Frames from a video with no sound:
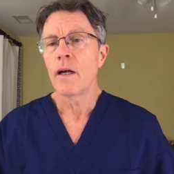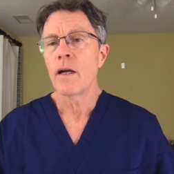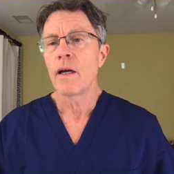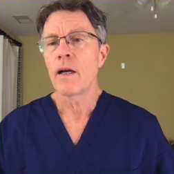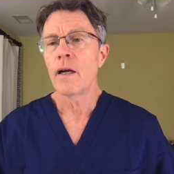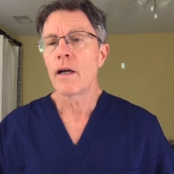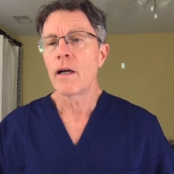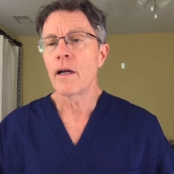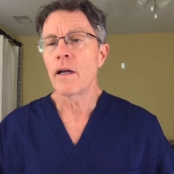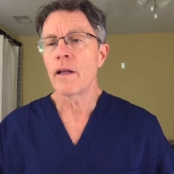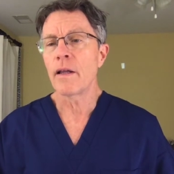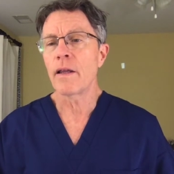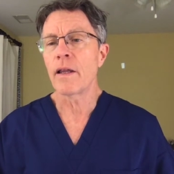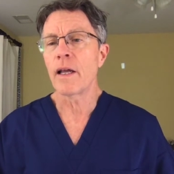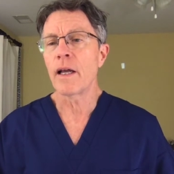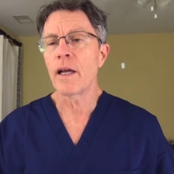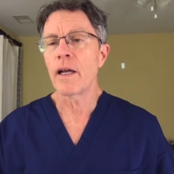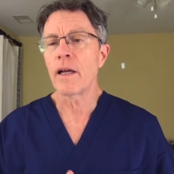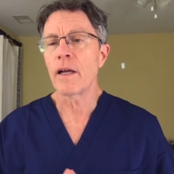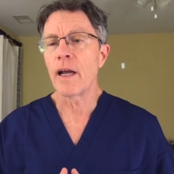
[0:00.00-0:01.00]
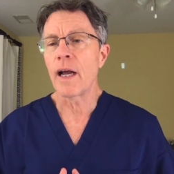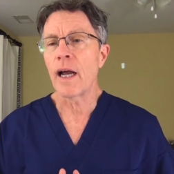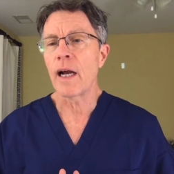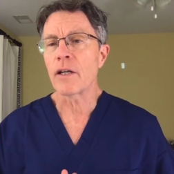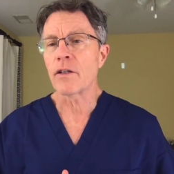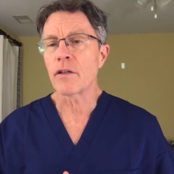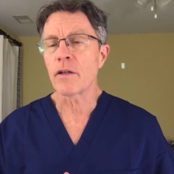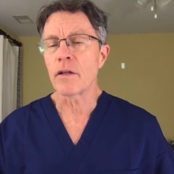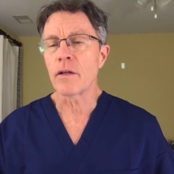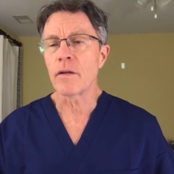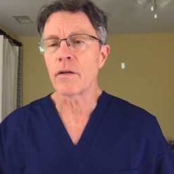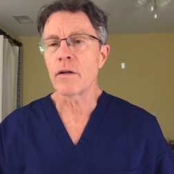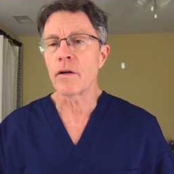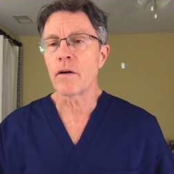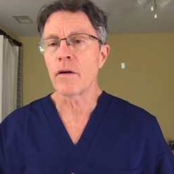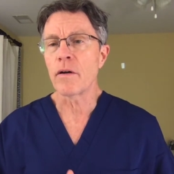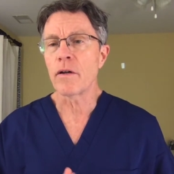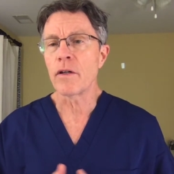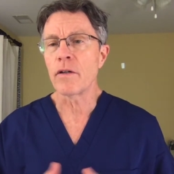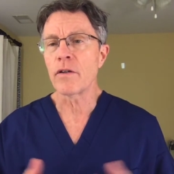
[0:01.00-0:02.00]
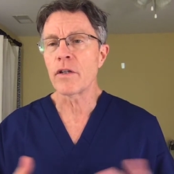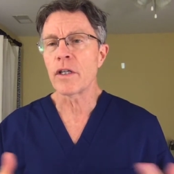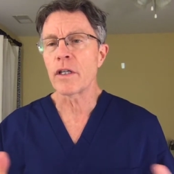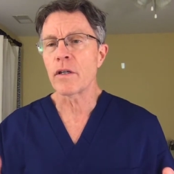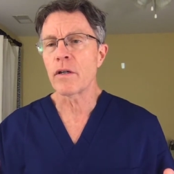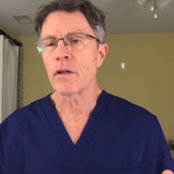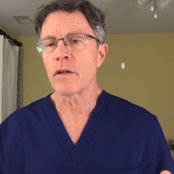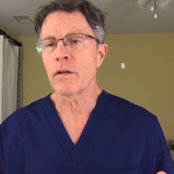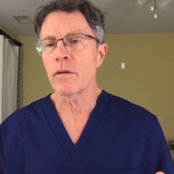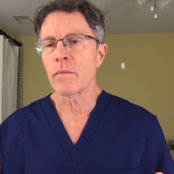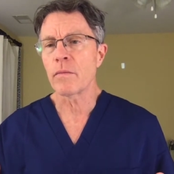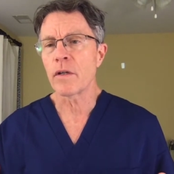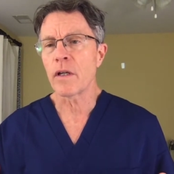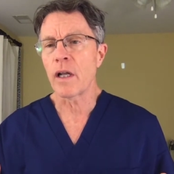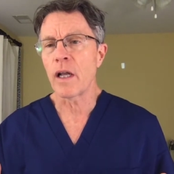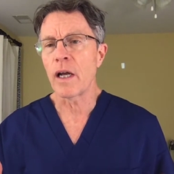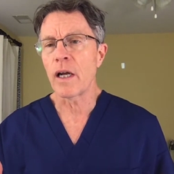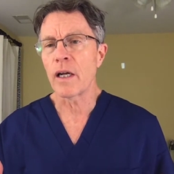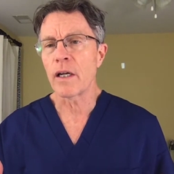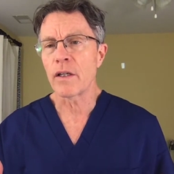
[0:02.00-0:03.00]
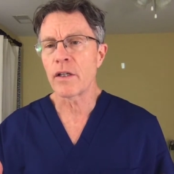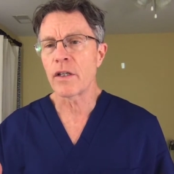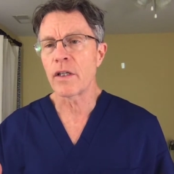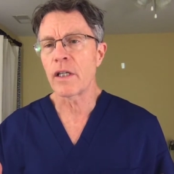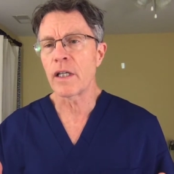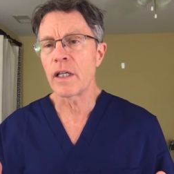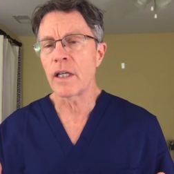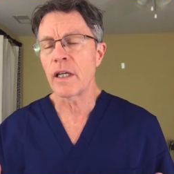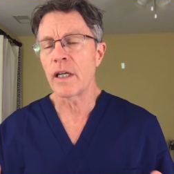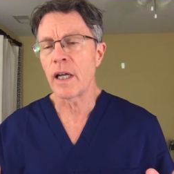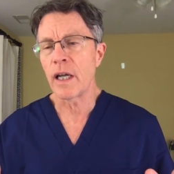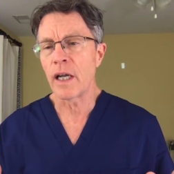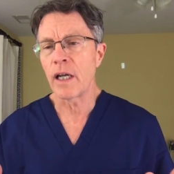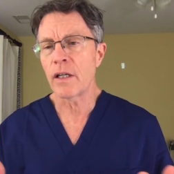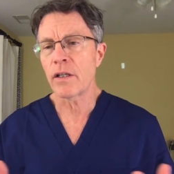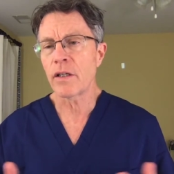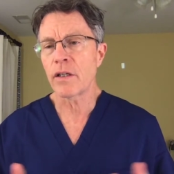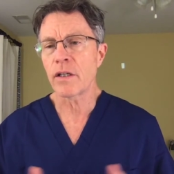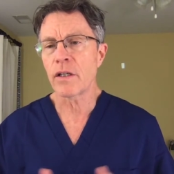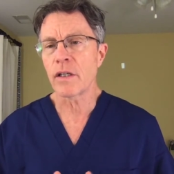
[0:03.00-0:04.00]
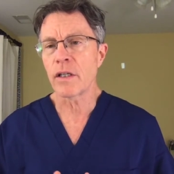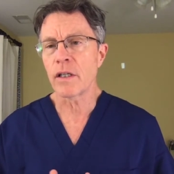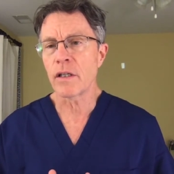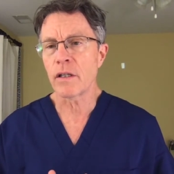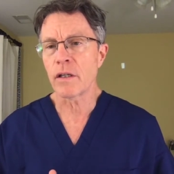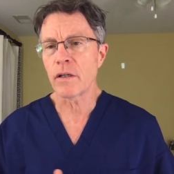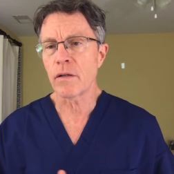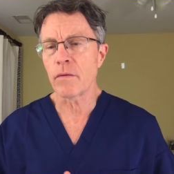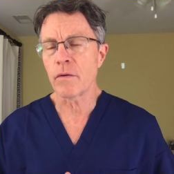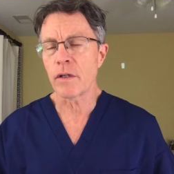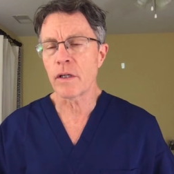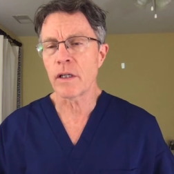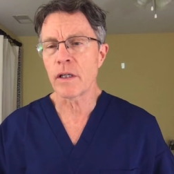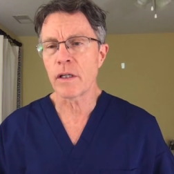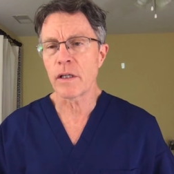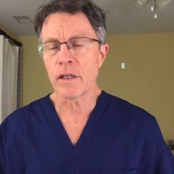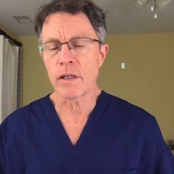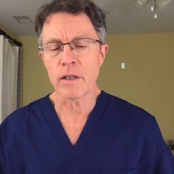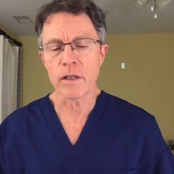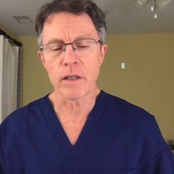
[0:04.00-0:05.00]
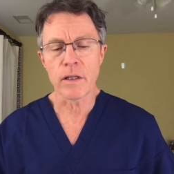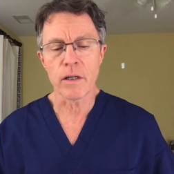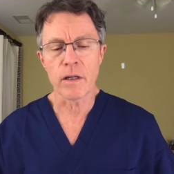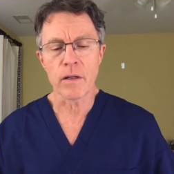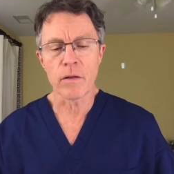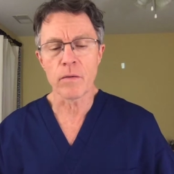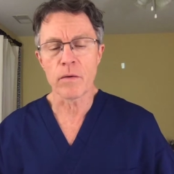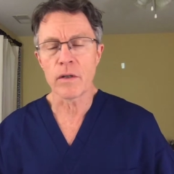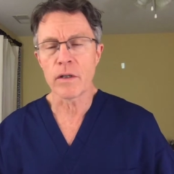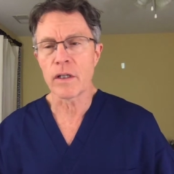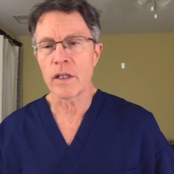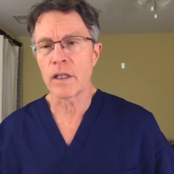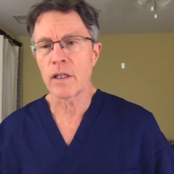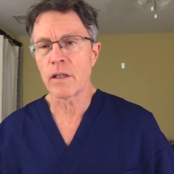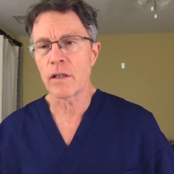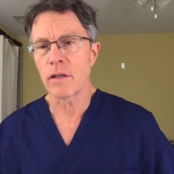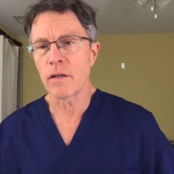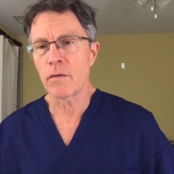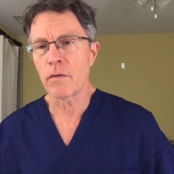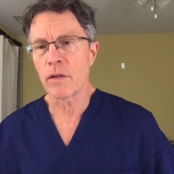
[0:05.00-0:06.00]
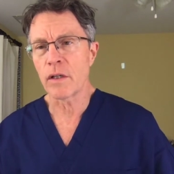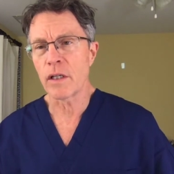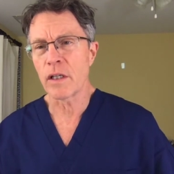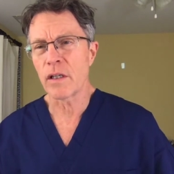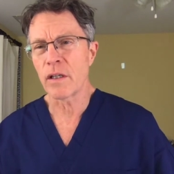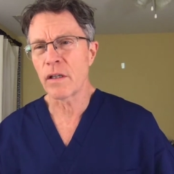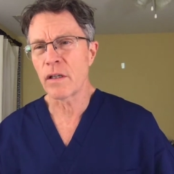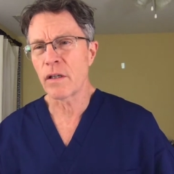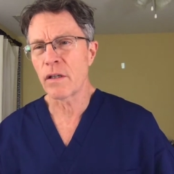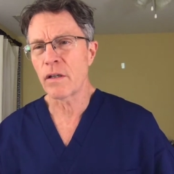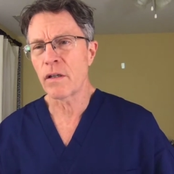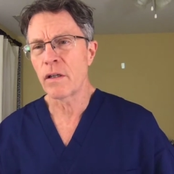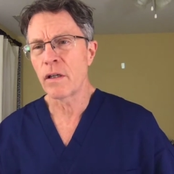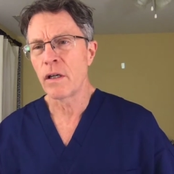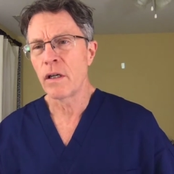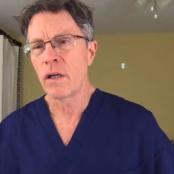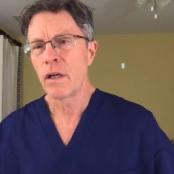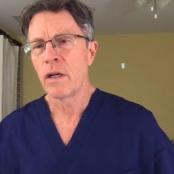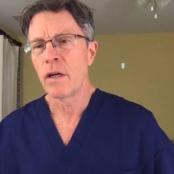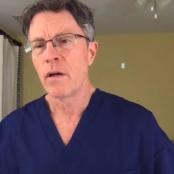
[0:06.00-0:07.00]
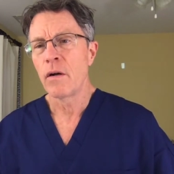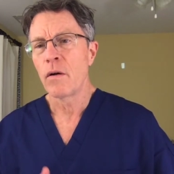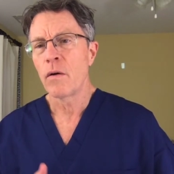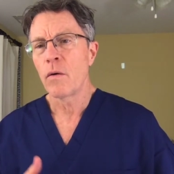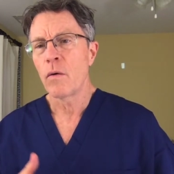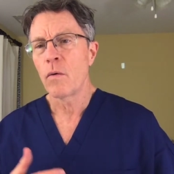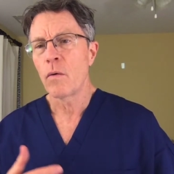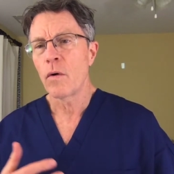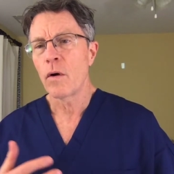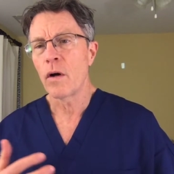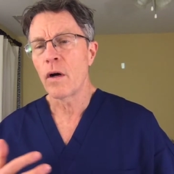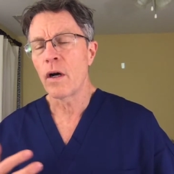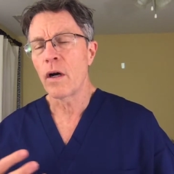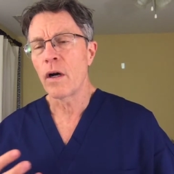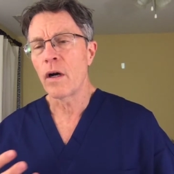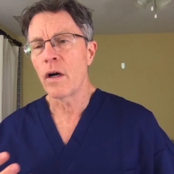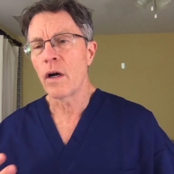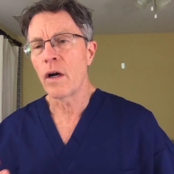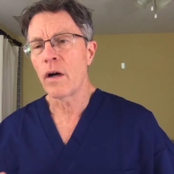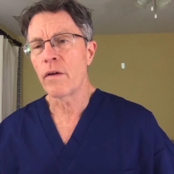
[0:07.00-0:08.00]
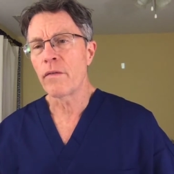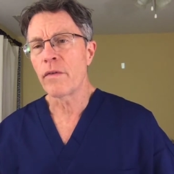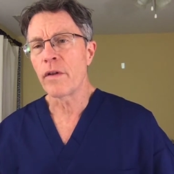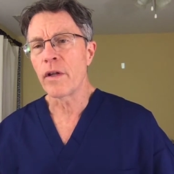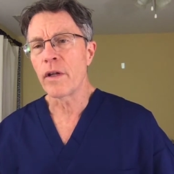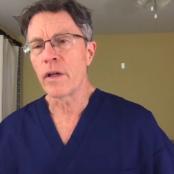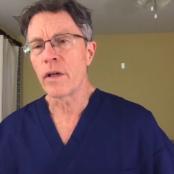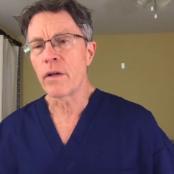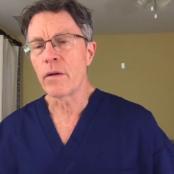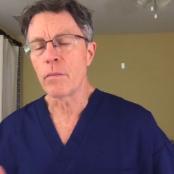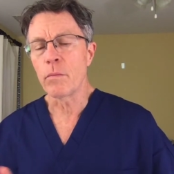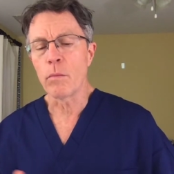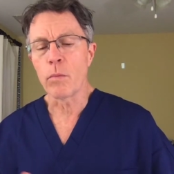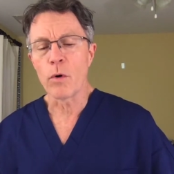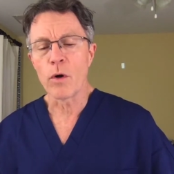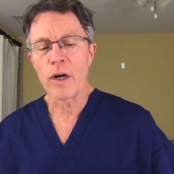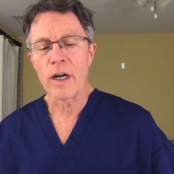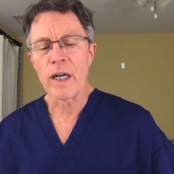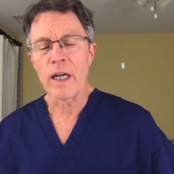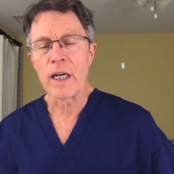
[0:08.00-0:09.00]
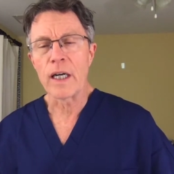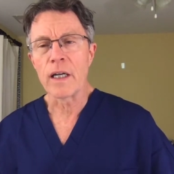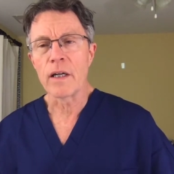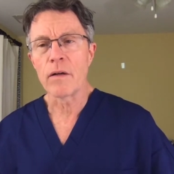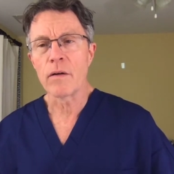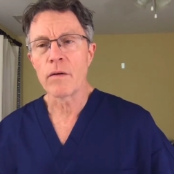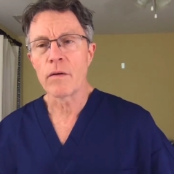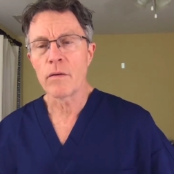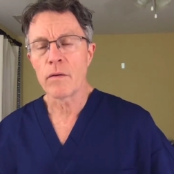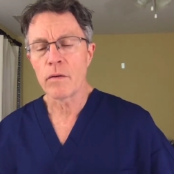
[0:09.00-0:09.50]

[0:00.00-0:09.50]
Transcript: uh, they actually are using terms like CNS, insulin resistance, in other words, insulin resistance uh, of the brain